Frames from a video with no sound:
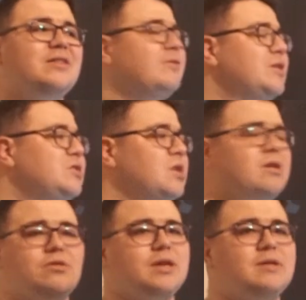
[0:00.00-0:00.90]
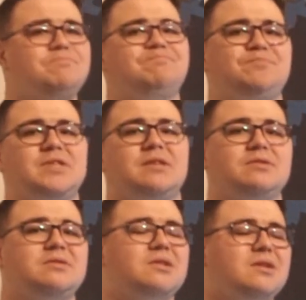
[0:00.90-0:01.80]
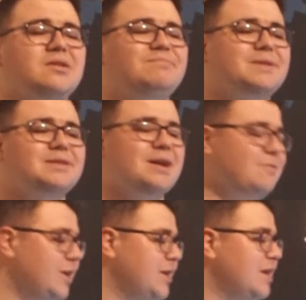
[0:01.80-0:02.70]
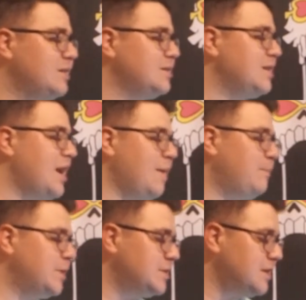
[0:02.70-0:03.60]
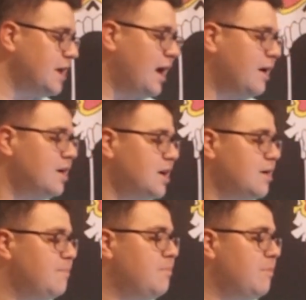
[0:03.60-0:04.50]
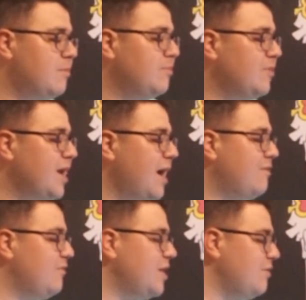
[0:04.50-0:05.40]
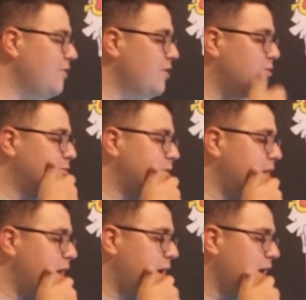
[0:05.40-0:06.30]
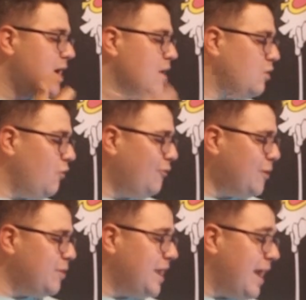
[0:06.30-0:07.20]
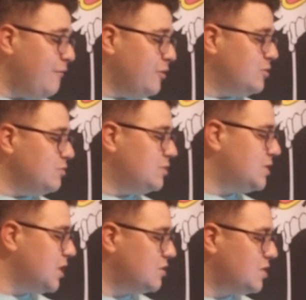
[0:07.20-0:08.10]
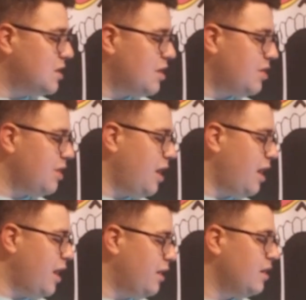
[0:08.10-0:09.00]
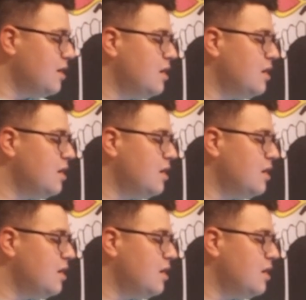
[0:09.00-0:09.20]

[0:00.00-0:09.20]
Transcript: Which, okay, I'll talk about that when I get to that. But yeah, we got Vivi who's like, Luffy would never do such a thing.